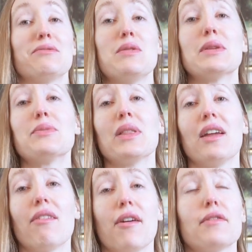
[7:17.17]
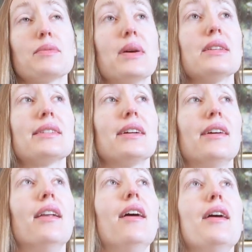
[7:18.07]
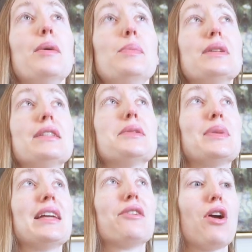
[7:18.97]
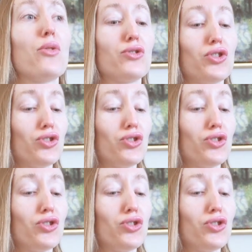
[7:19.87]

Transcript: We miss playgrounds. My son misses playgrounds